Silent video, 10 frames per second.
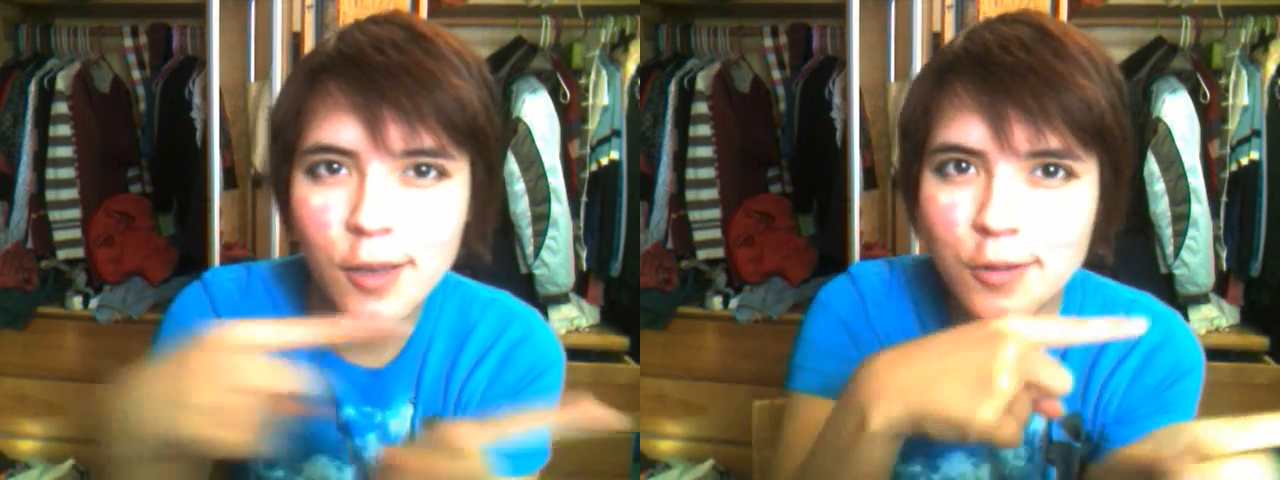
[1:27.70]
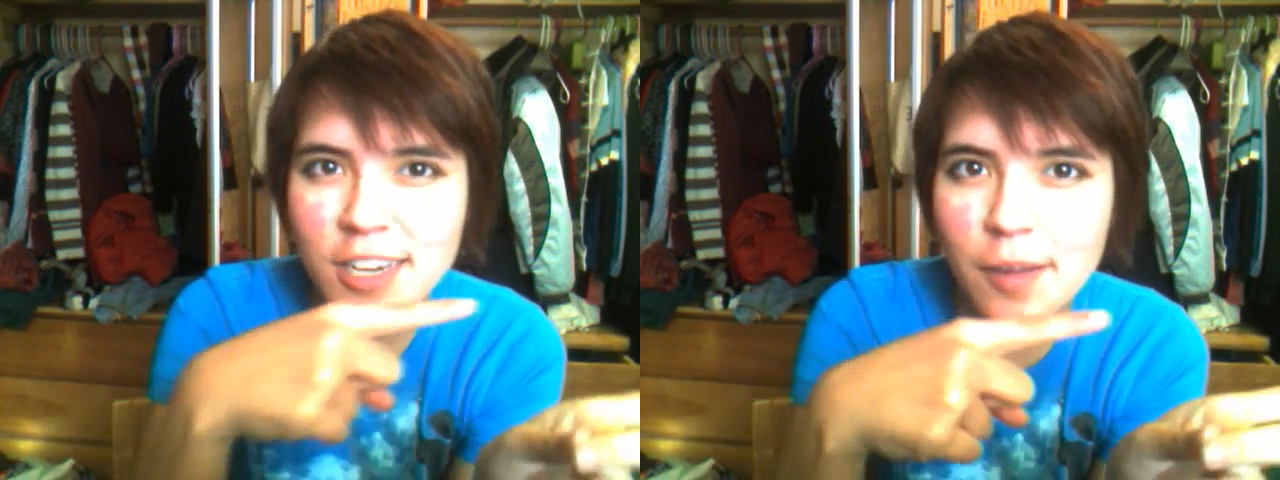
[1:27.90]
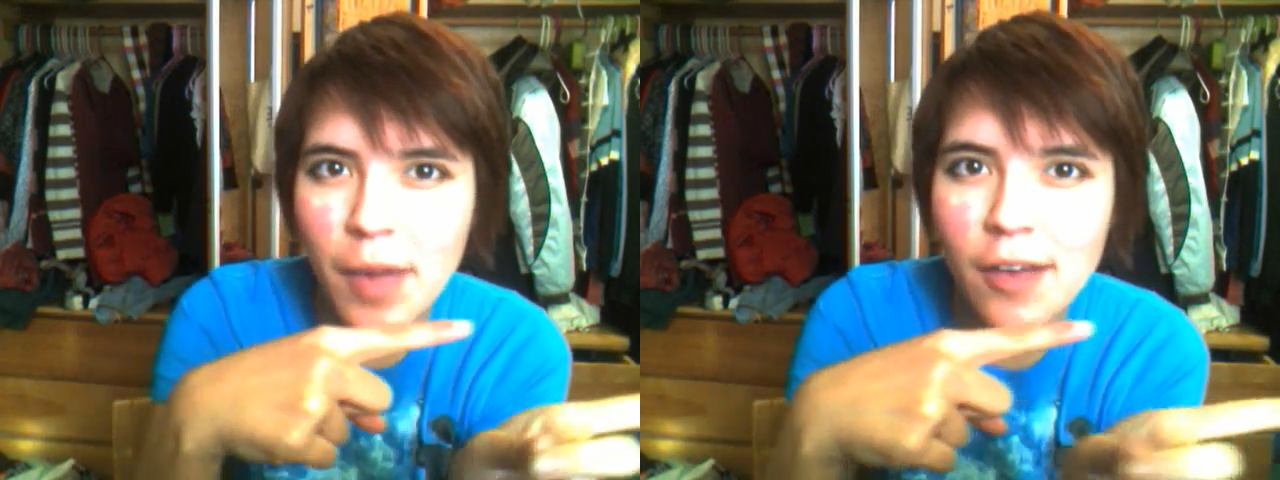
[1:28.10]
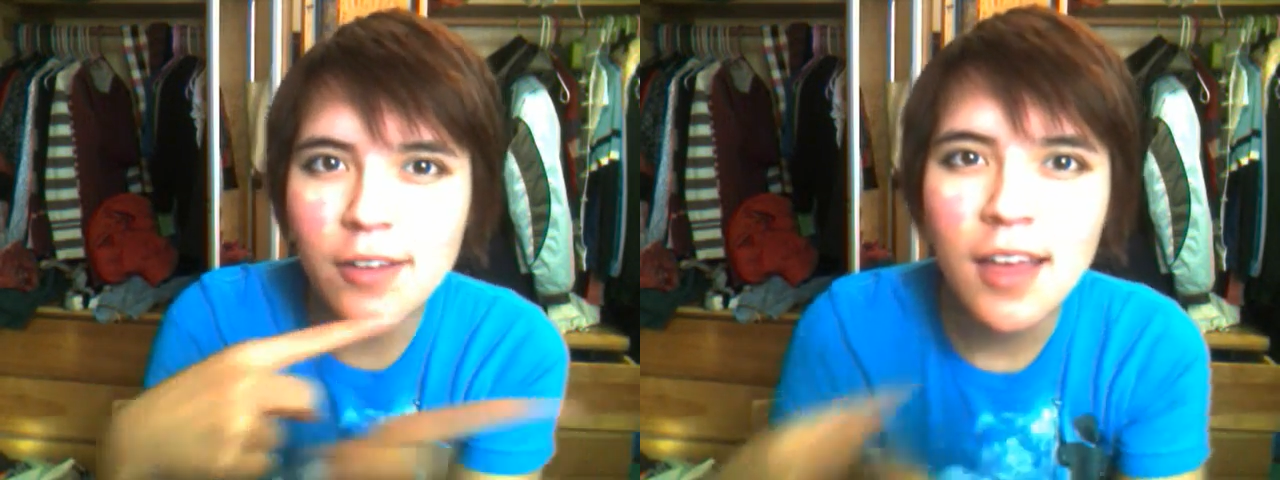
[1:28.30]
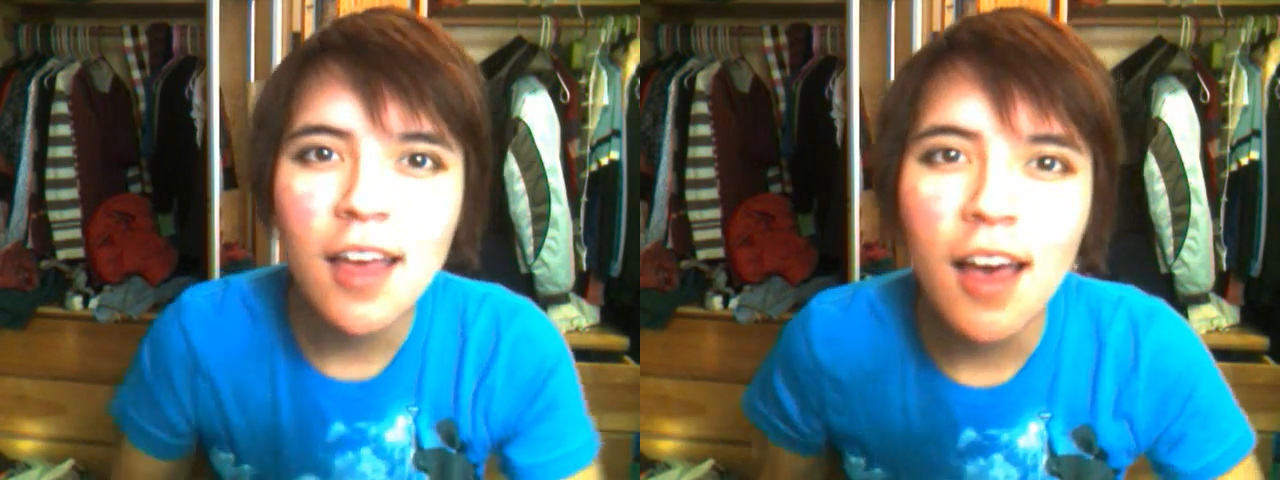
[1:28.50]
Go check him
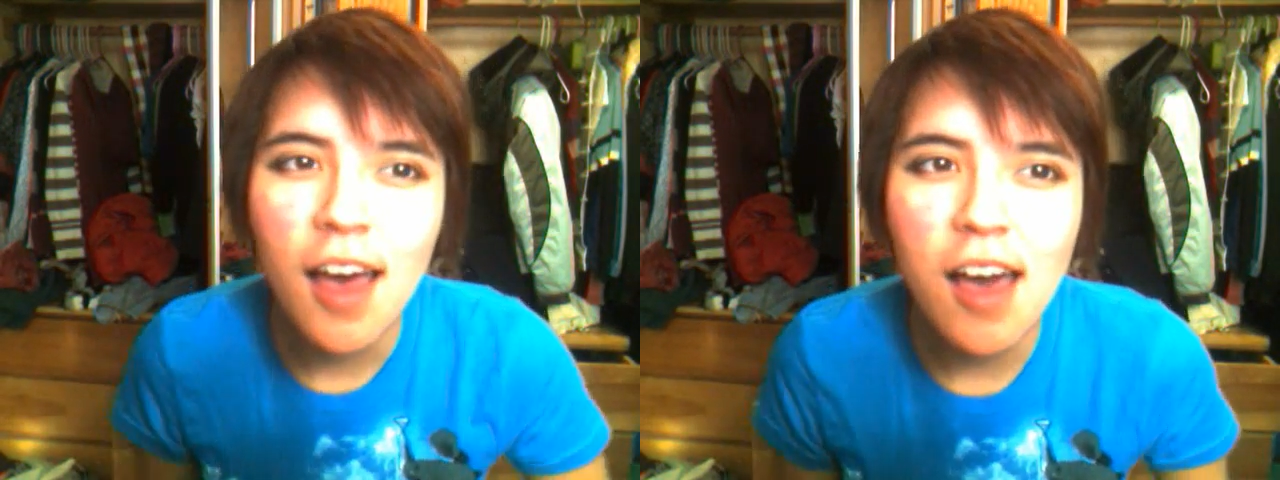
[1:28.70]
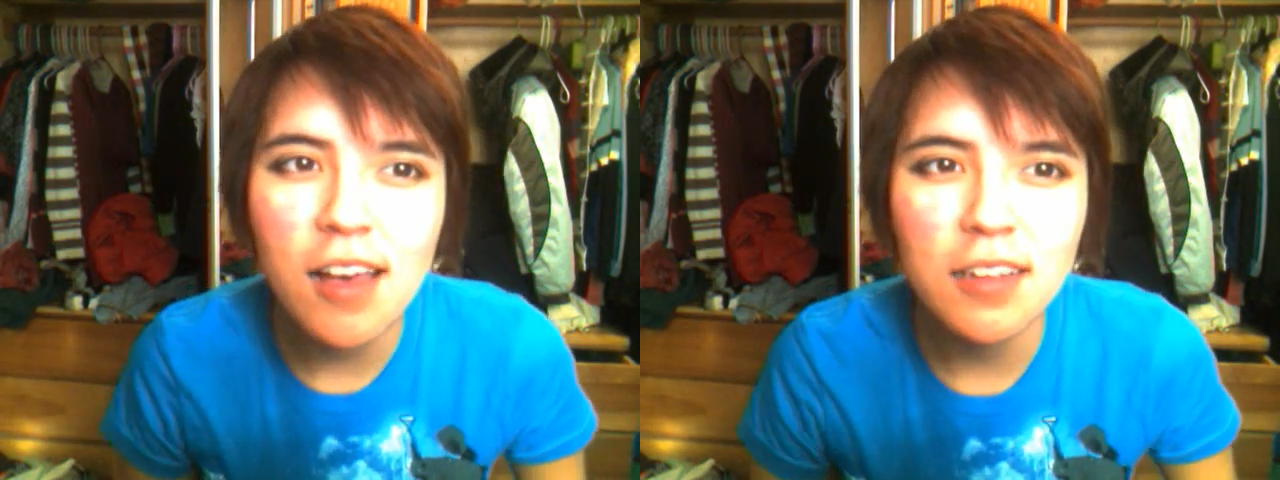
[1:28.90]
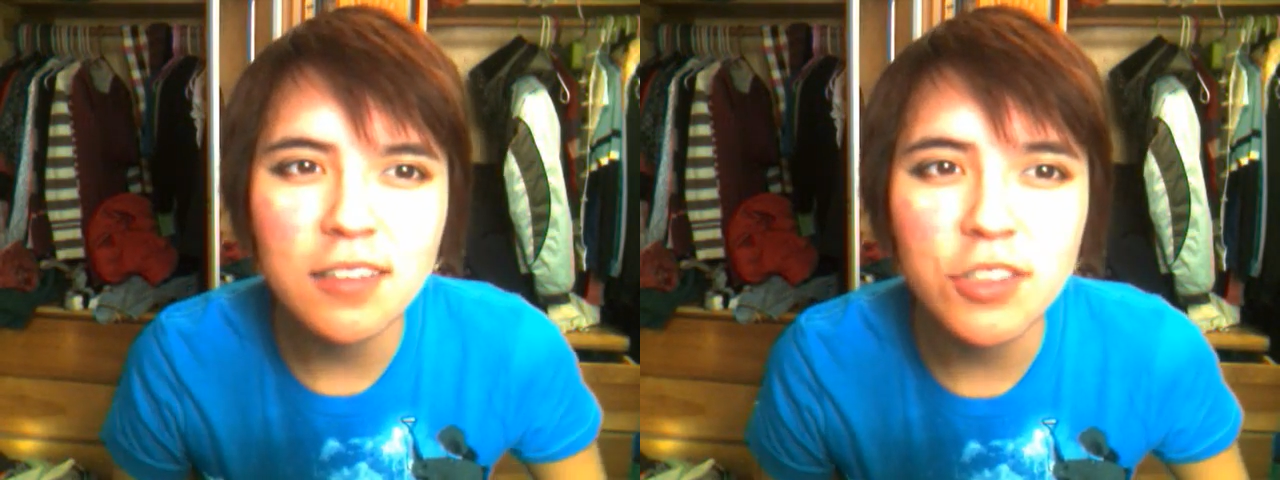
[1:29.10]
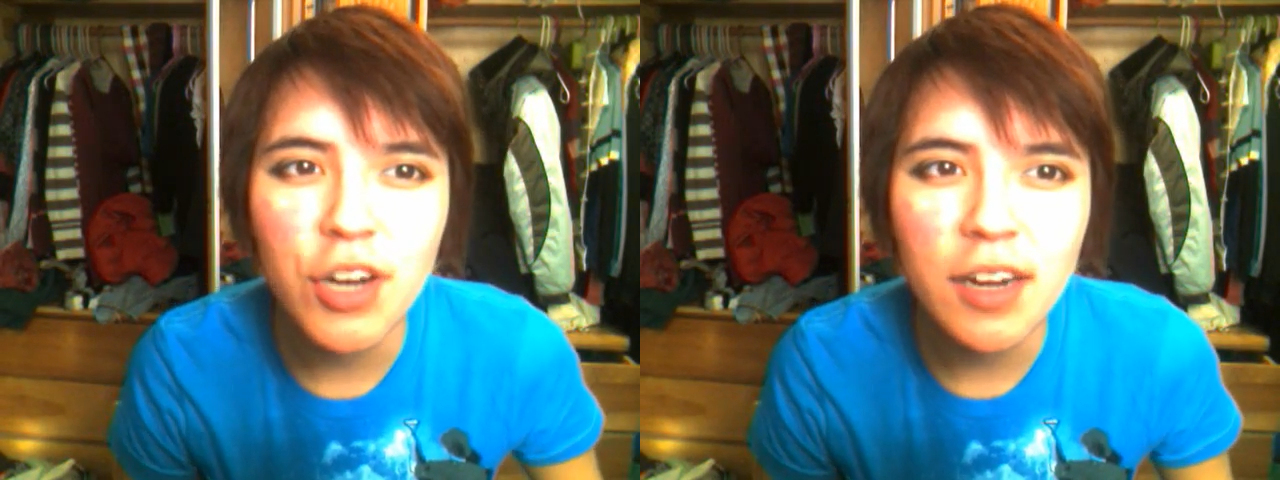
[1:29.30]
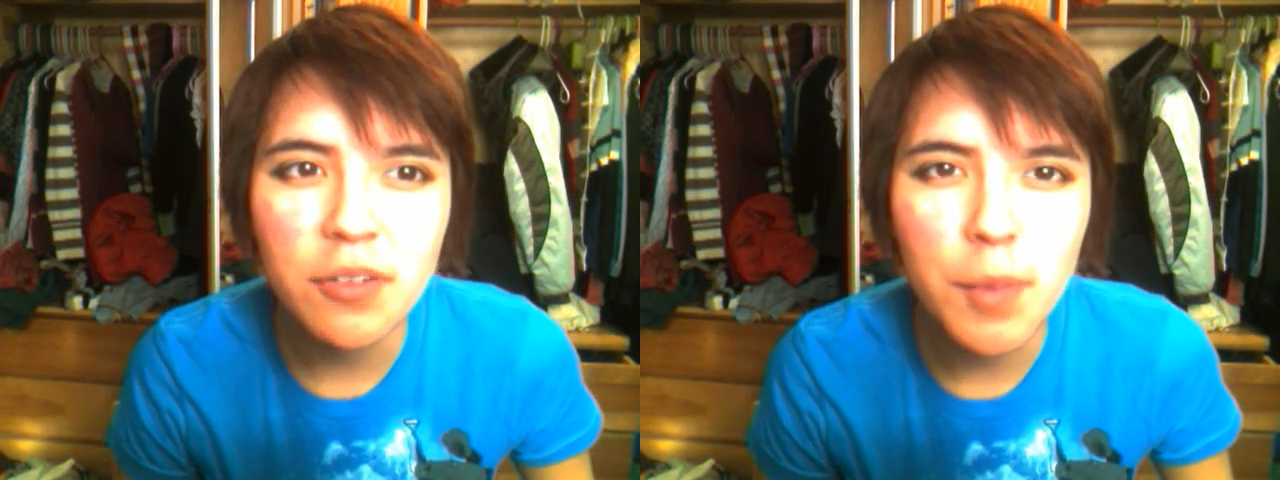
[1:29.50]
out. I'll
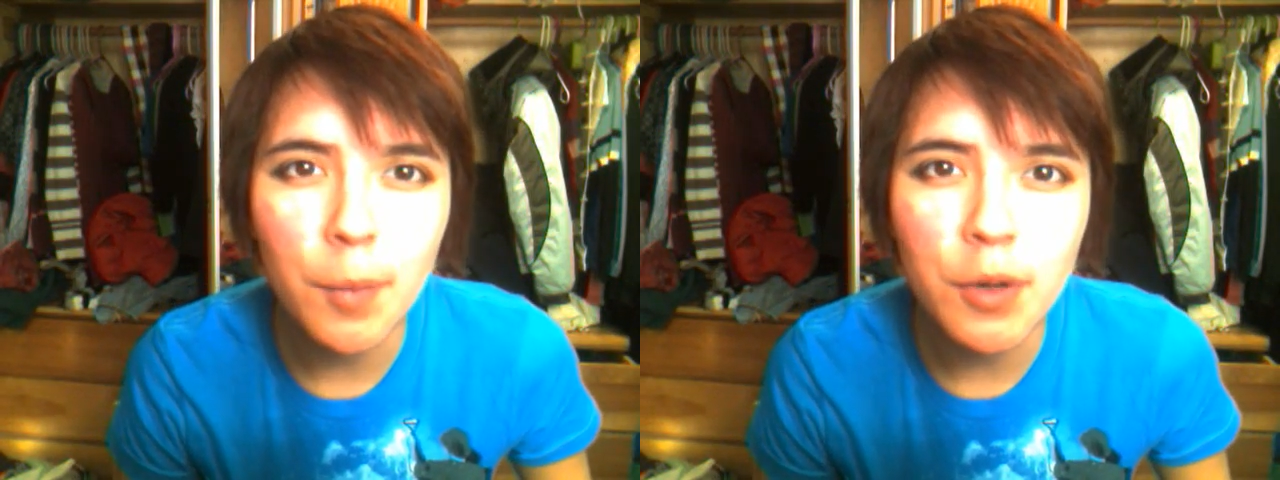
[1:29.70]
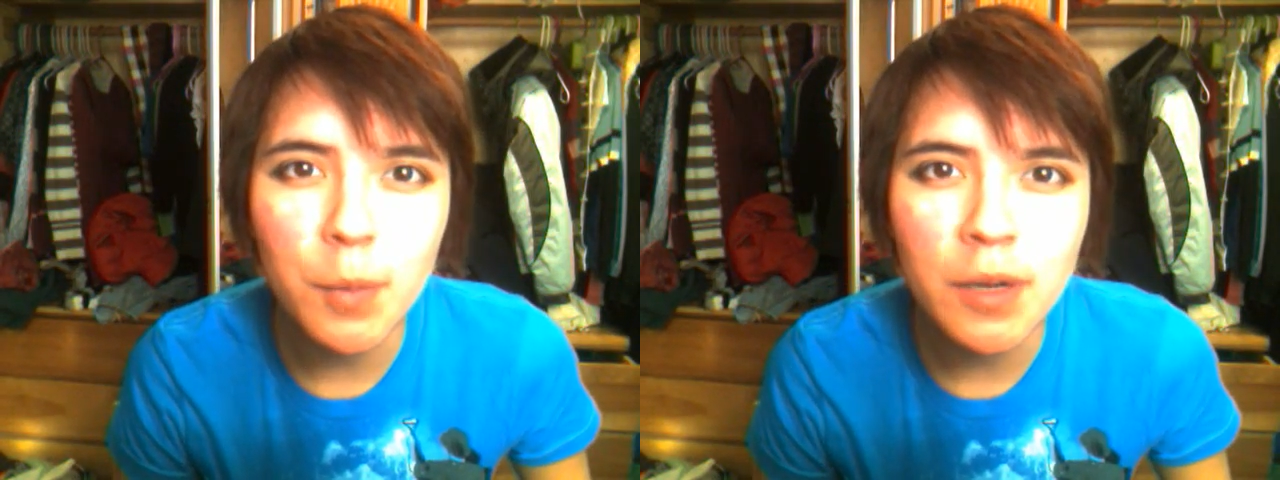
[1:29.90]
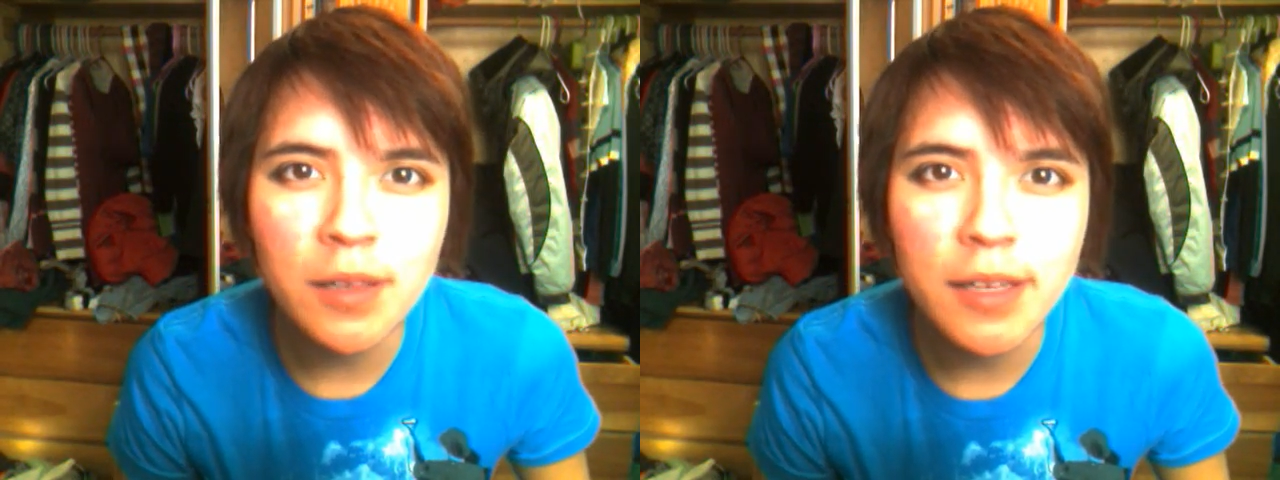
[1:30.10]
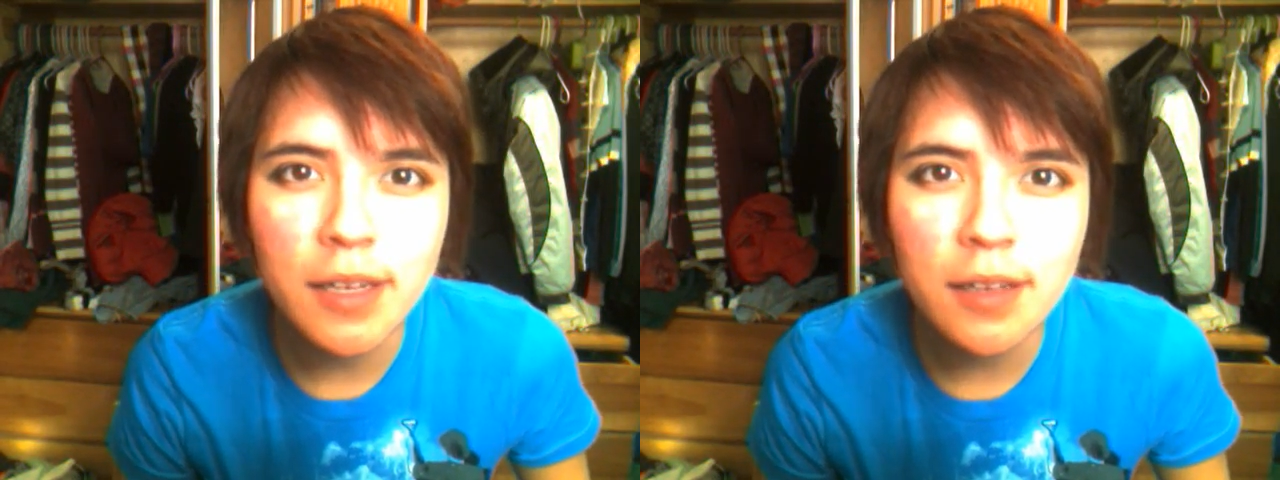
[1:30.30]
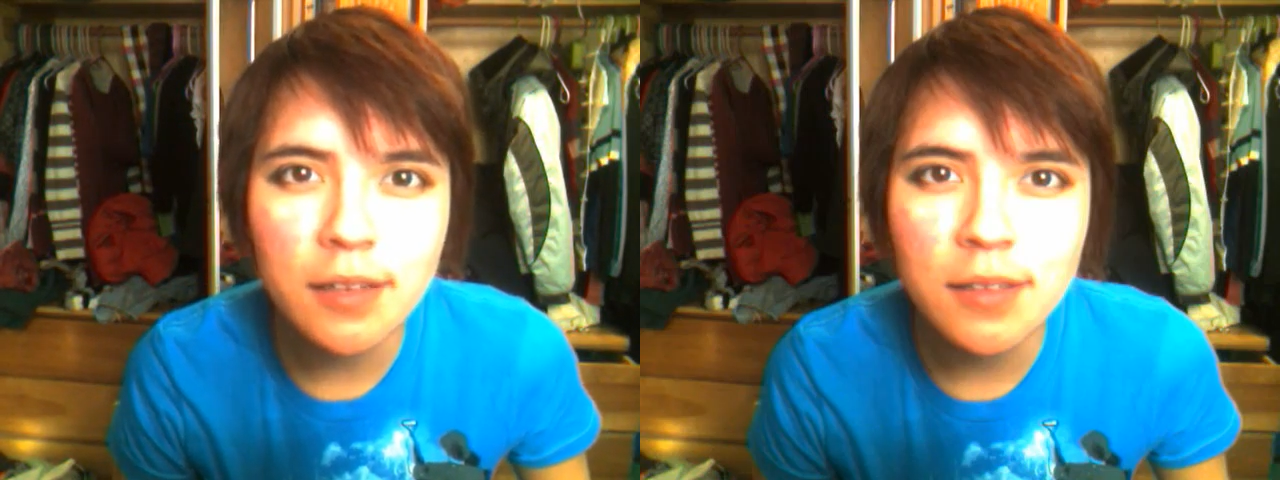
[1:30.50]
try to remember to put a
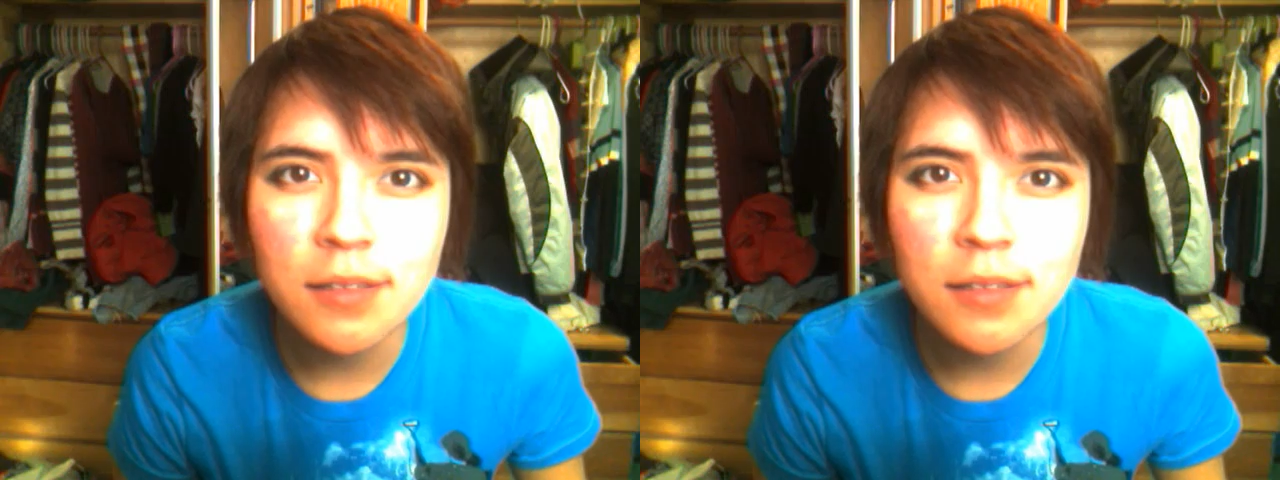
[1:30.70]
link